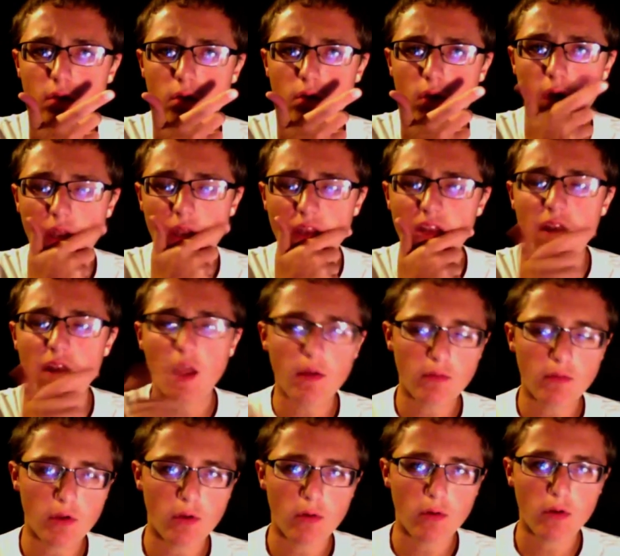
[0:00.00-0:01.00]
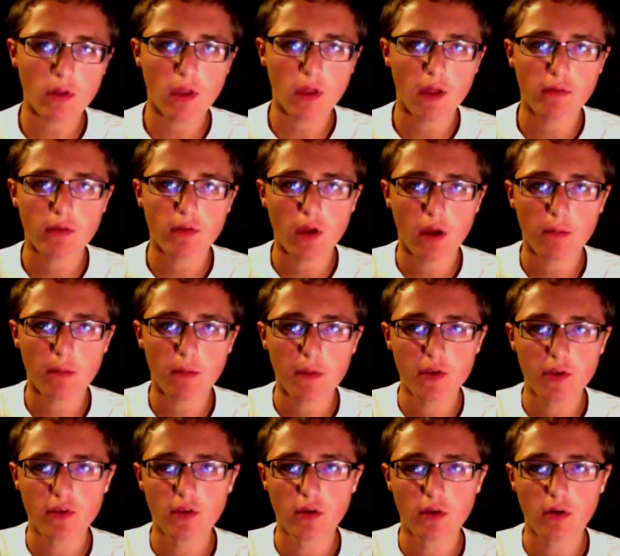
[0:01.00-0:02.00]
record a live comm
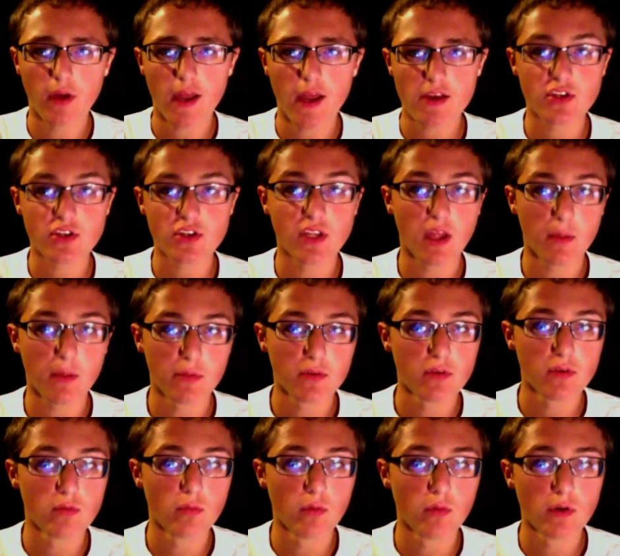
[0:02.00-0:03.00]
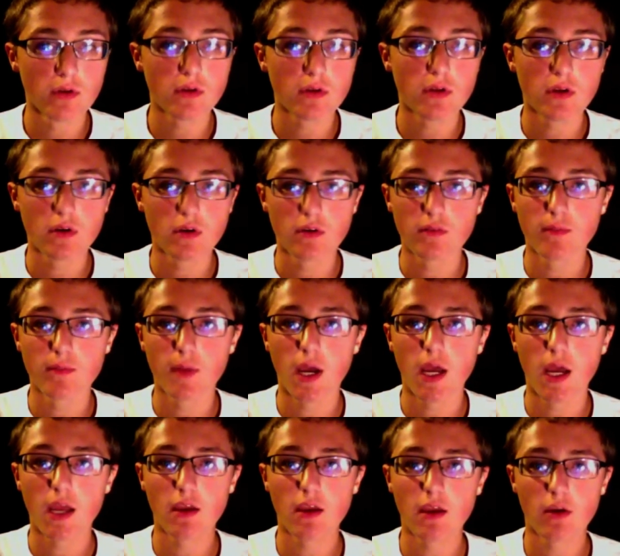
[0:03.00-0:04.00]
until actually episode 1 of
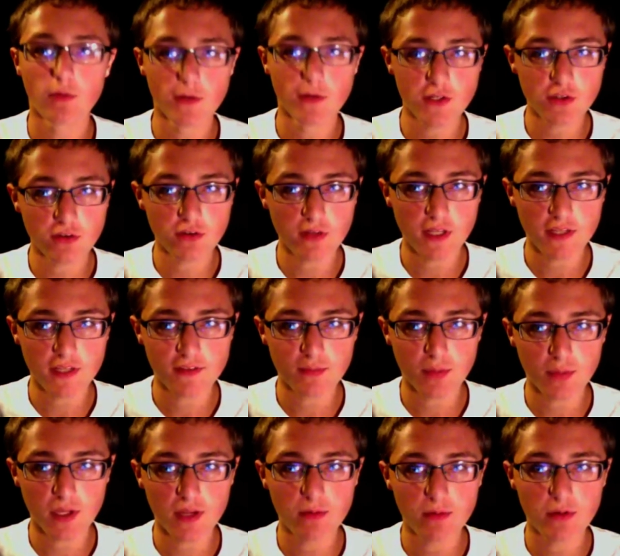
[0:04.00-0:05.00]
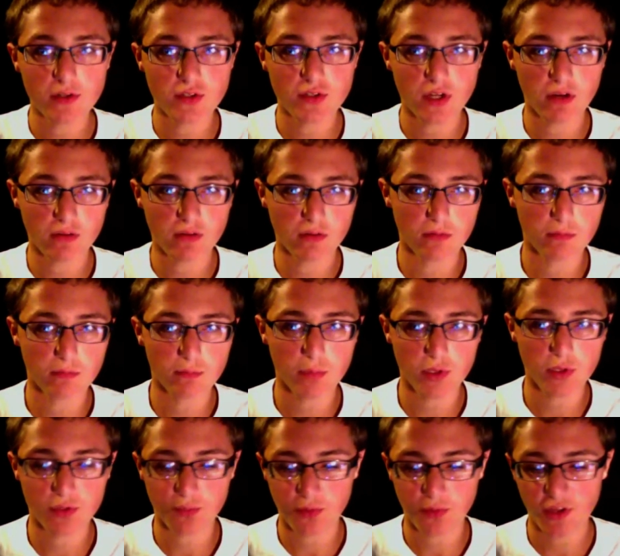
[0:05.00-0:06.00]
my original Let's Play, which I will put
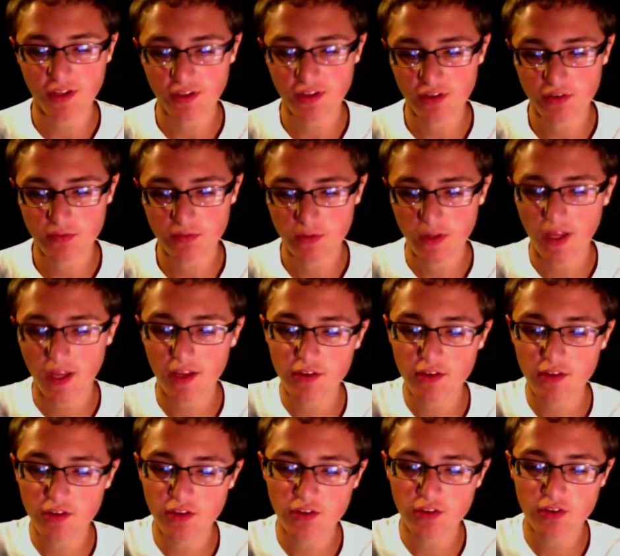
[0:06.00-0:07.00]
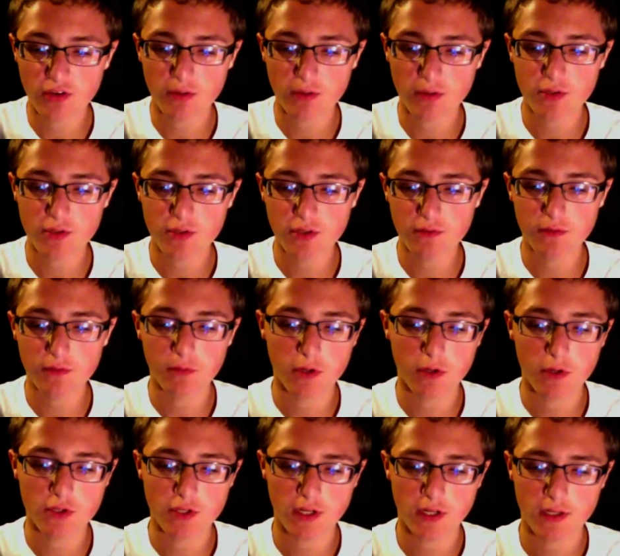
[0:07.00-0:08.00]
the playlist for that in the description if you want to
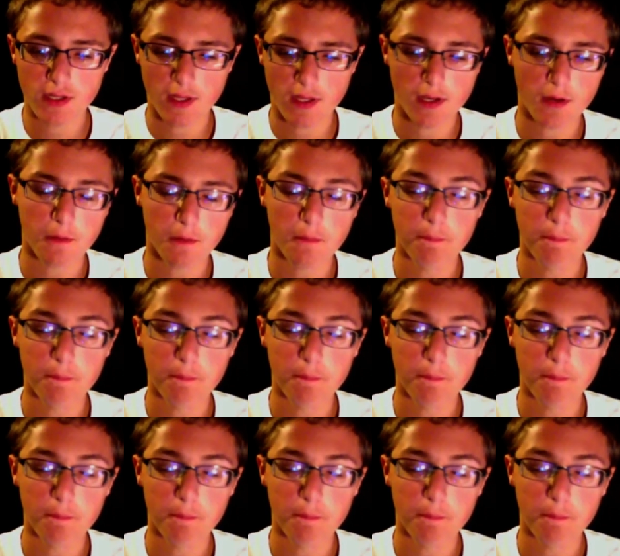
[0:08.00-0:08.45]
check that out.